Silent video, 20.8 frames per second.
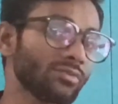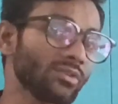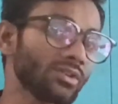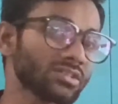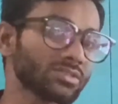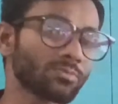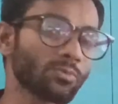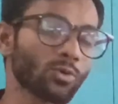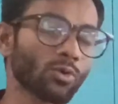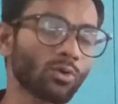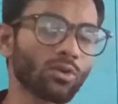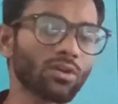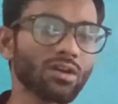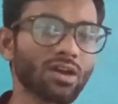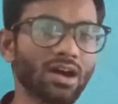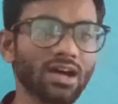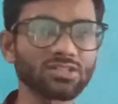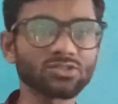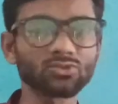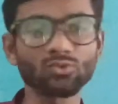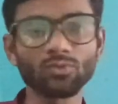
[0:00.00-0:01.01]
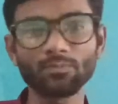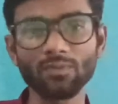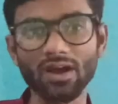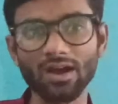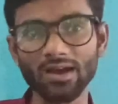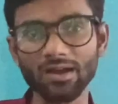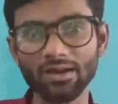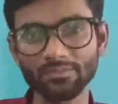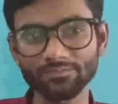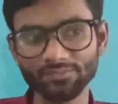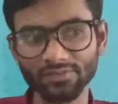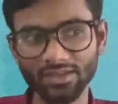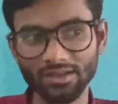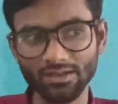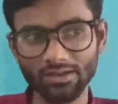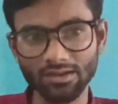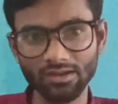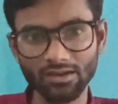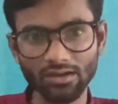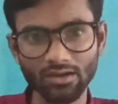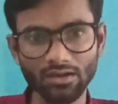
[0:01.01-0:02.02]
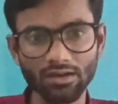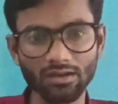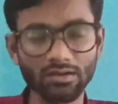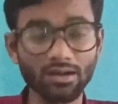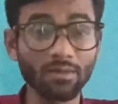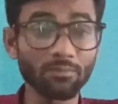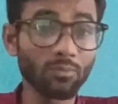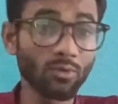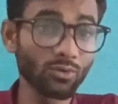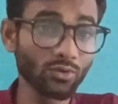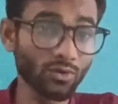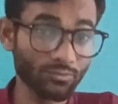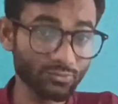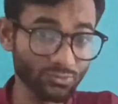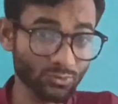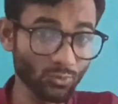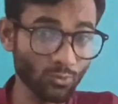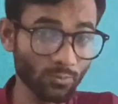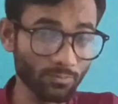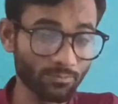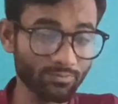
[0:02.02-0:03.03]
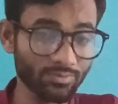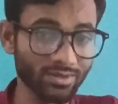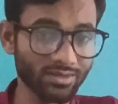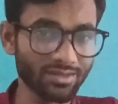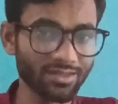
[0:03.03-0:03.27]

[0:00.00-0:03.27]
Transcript: just for a soup, a bowl of soup.